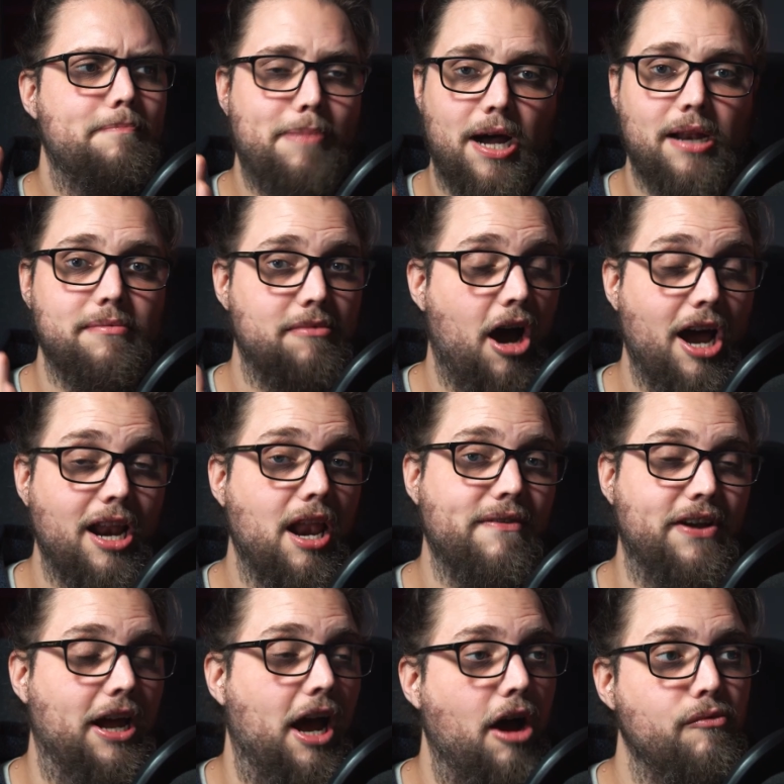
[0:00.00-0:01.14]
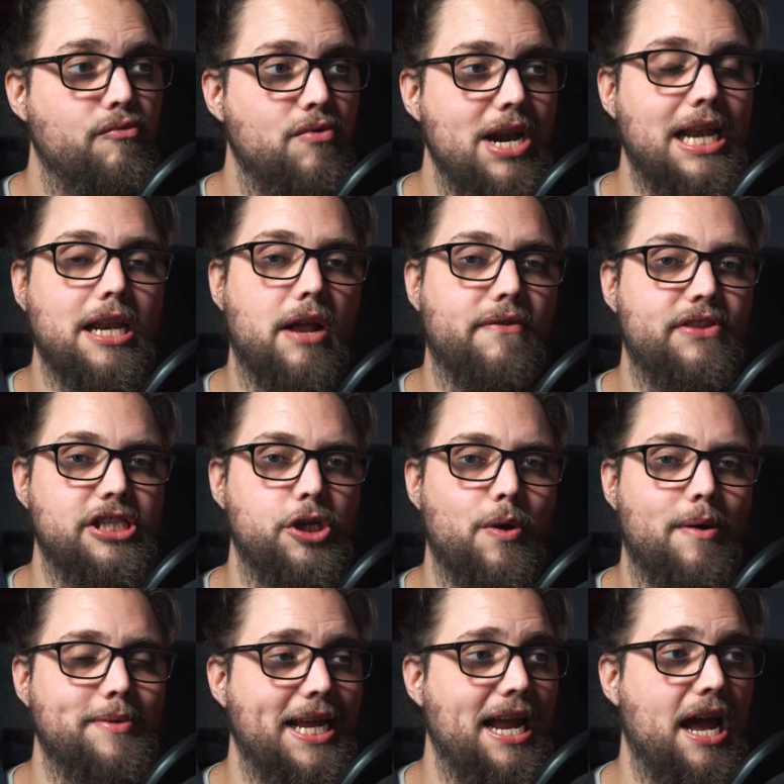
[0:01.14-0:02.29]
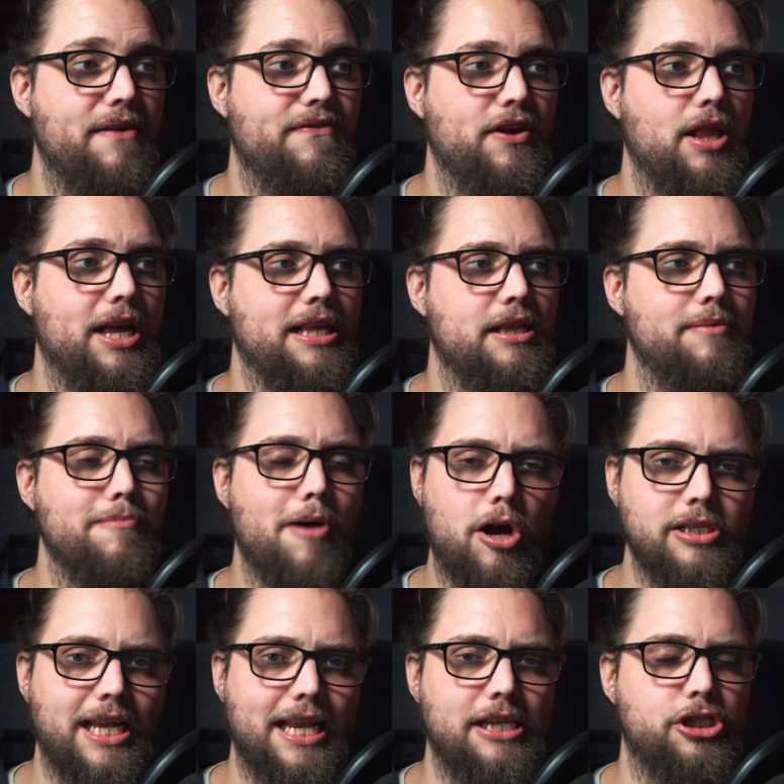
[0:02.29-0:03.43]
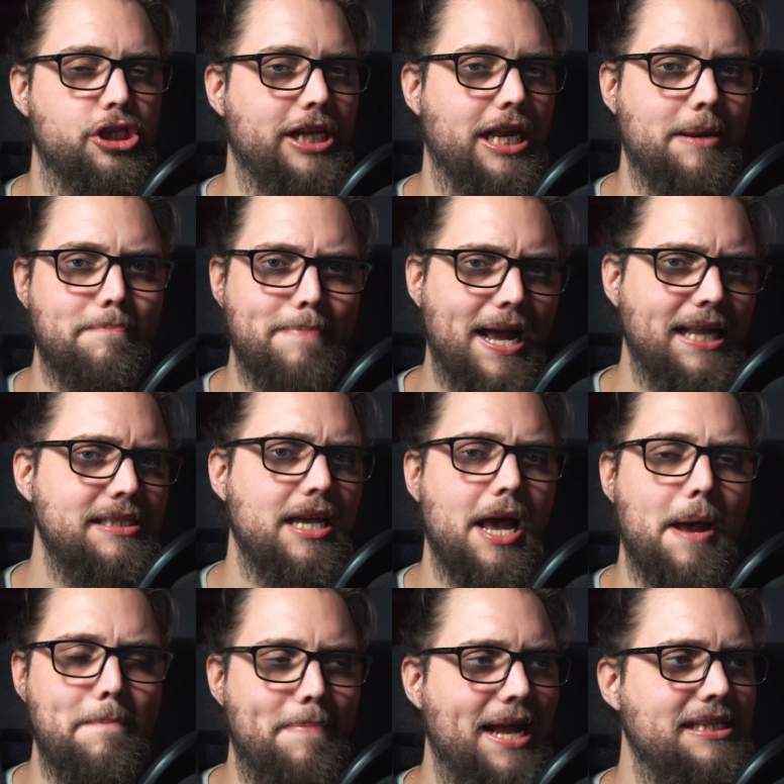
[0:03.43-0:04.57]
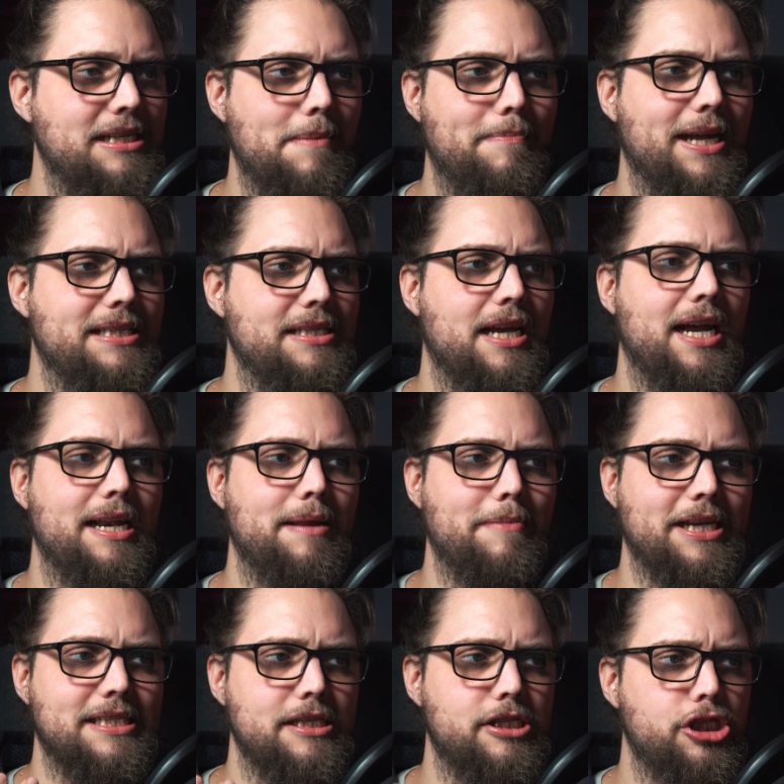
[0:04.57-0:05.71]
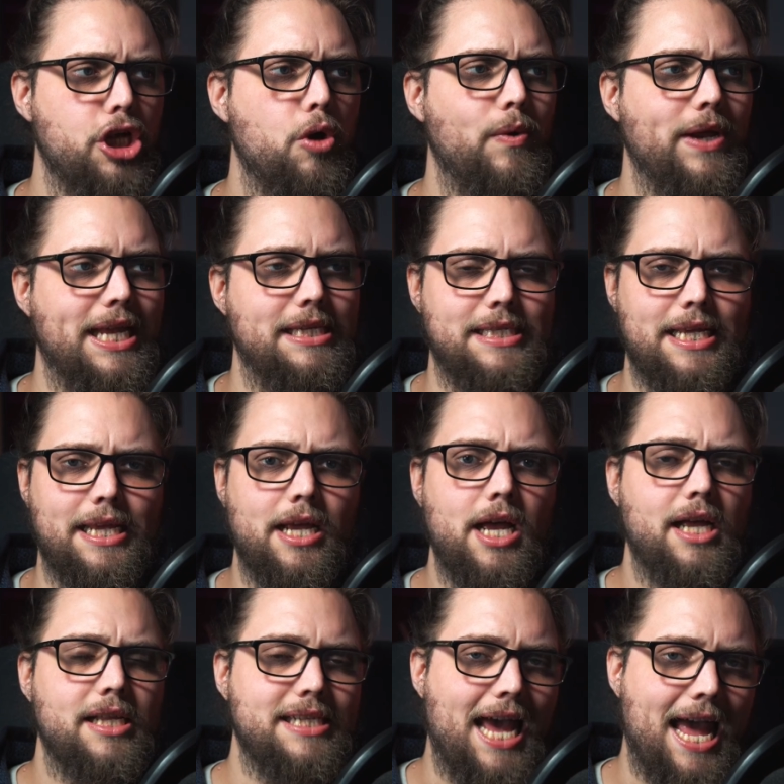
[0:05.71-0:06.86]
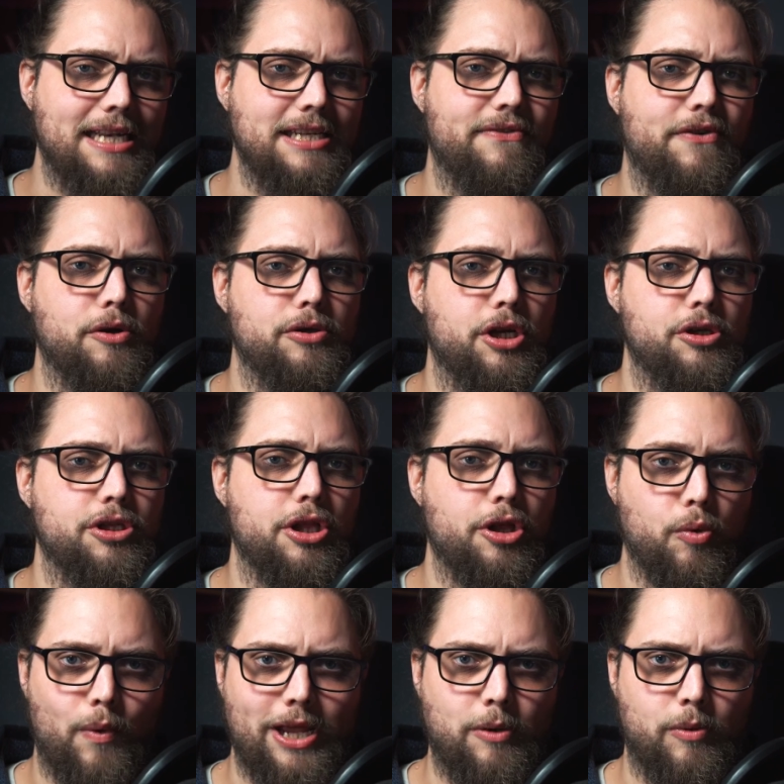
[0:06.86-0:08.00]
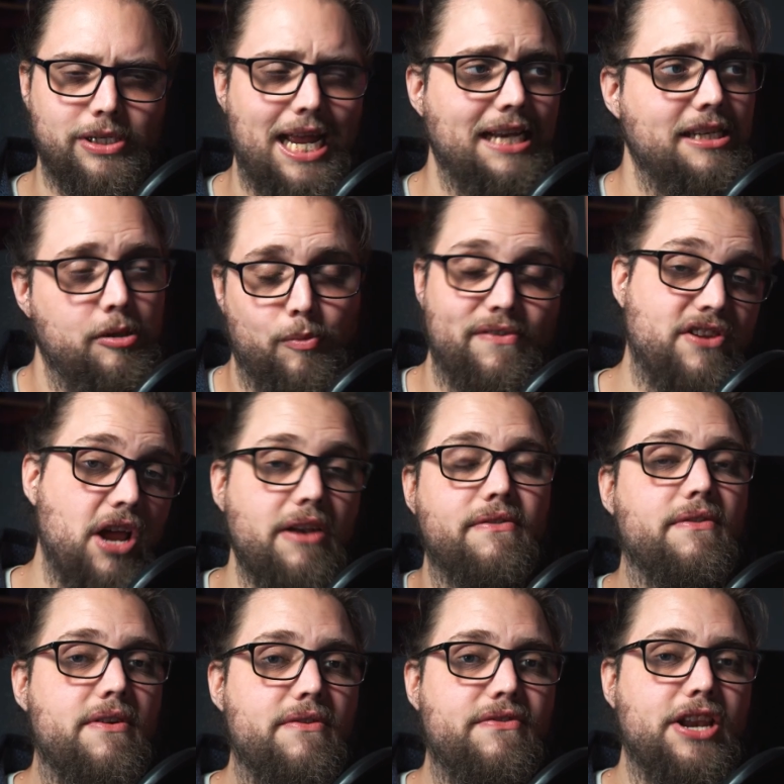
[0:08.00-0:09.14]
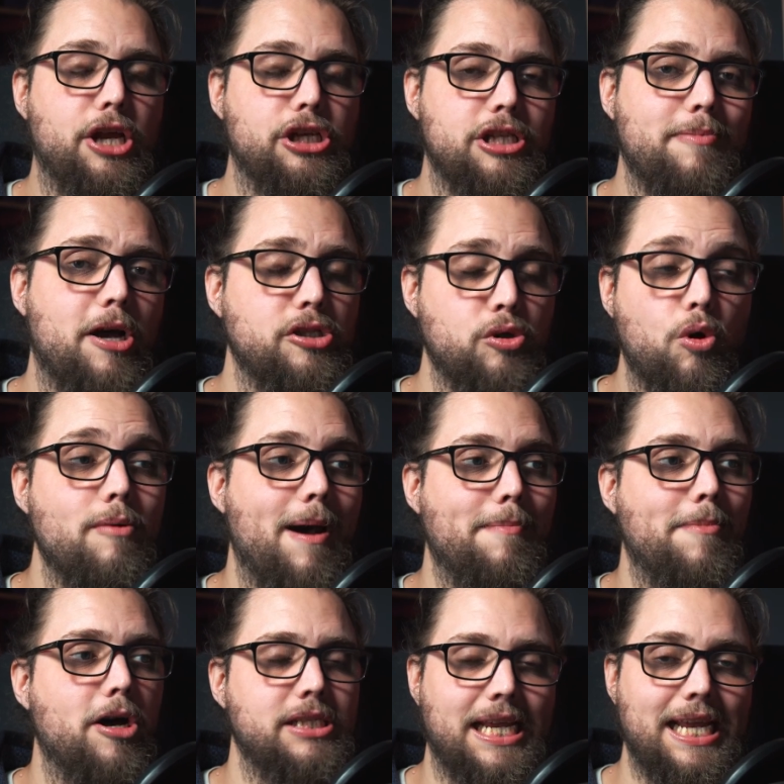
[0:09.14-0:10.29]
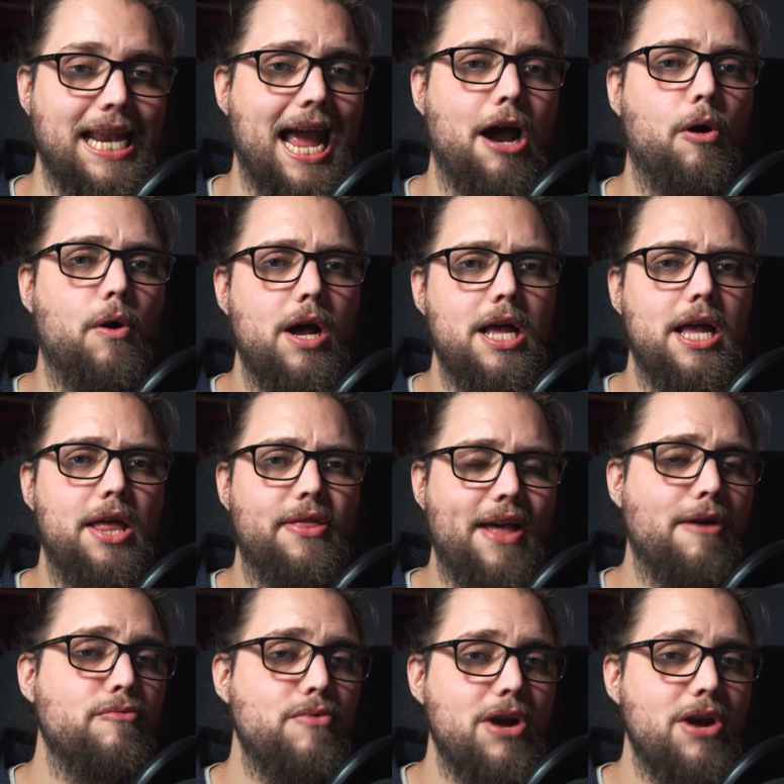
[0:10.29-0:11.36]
but I love it. I really love this new update. I feel like the masking is just getting better and better and better, and it makes it so easy to edit photos the way you want to edit them. We've done videos in the past all about masking and how that